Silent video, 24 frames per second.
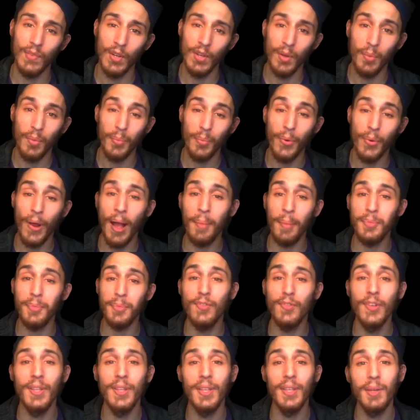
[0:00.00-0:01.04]
Perhaps
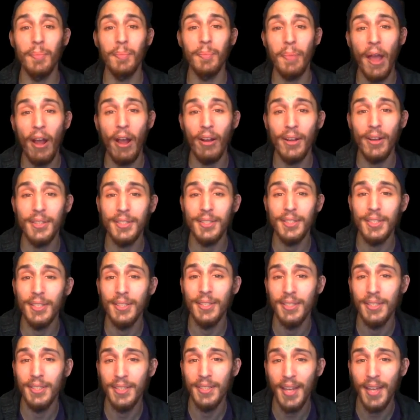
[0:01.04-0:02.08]
feeling parent
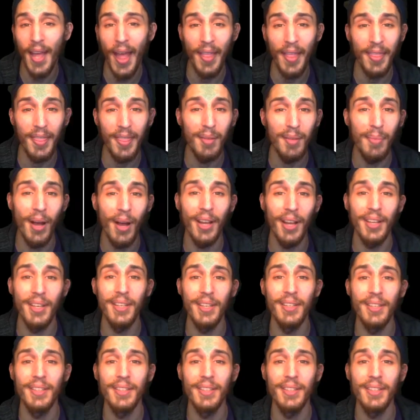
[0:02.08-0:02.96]
and the body